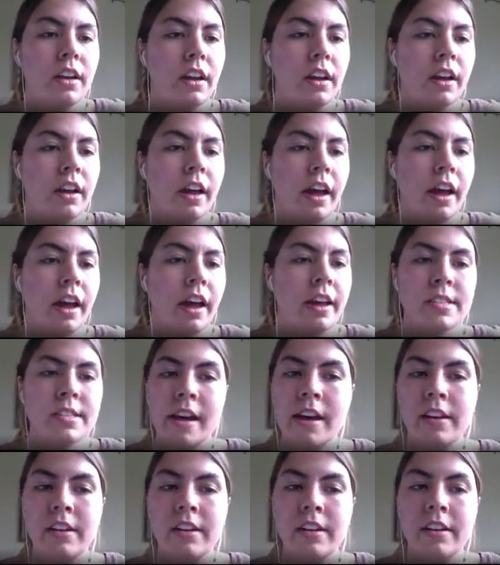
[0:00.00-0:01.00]
as I
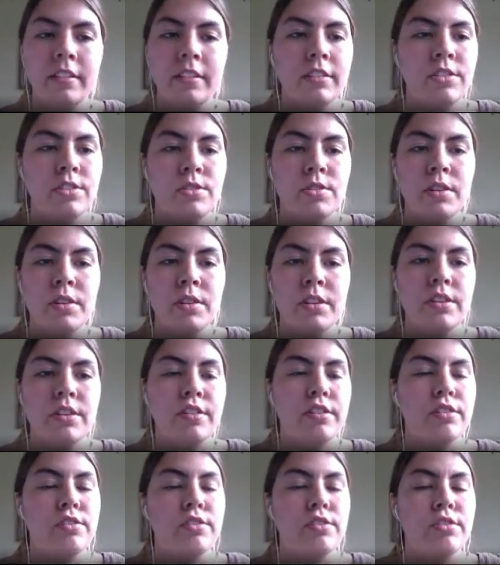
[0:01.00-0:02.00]
said, students
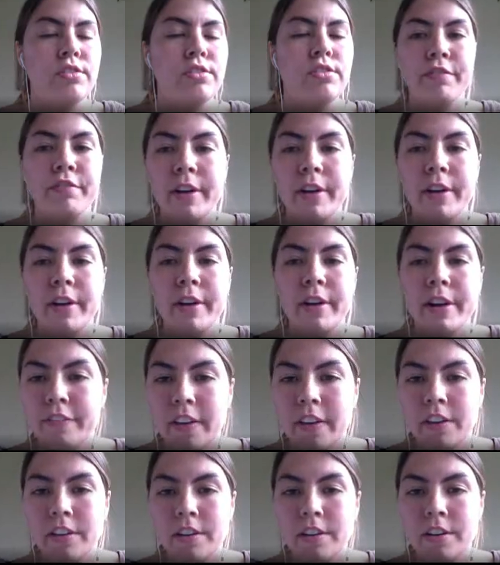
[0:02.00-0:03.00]
are so afraid of
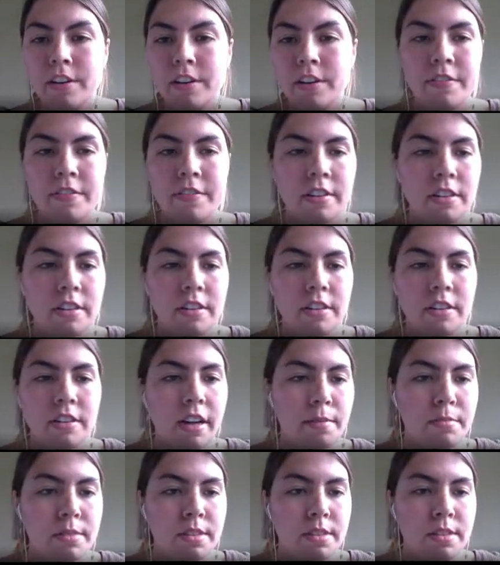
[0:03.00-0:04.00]
failure
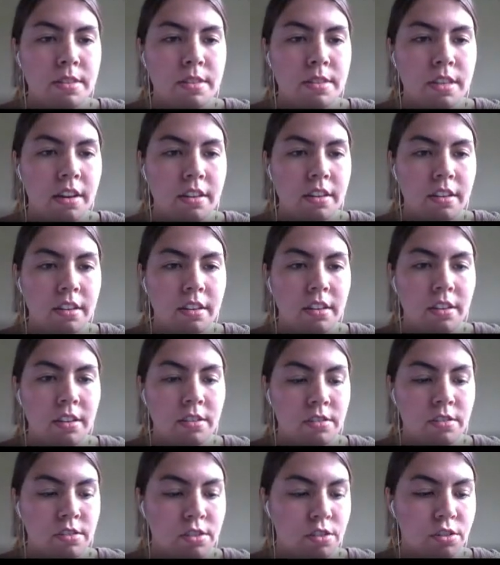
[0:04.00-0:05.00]
oftentimes, and these
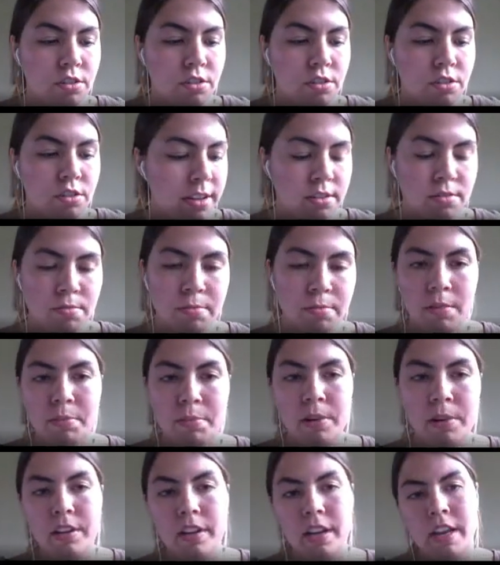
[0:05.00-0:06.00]
grades really put
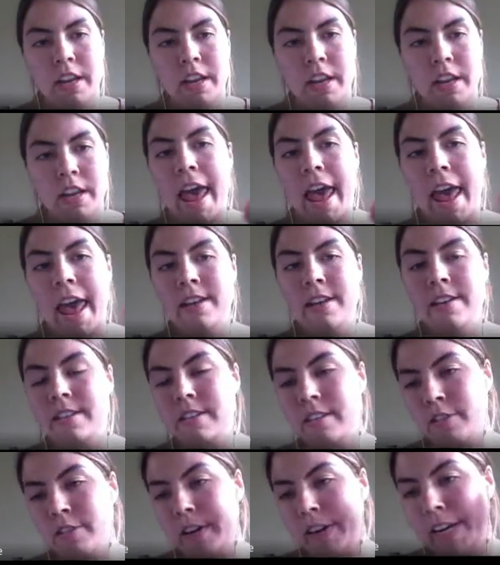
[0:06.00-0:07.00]
an end or
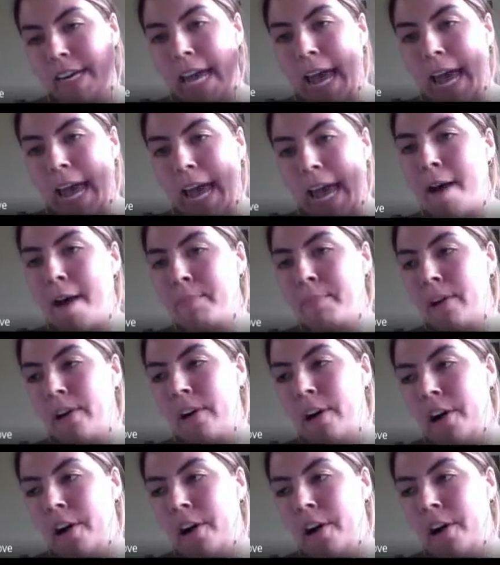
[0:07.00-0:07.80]
a cap on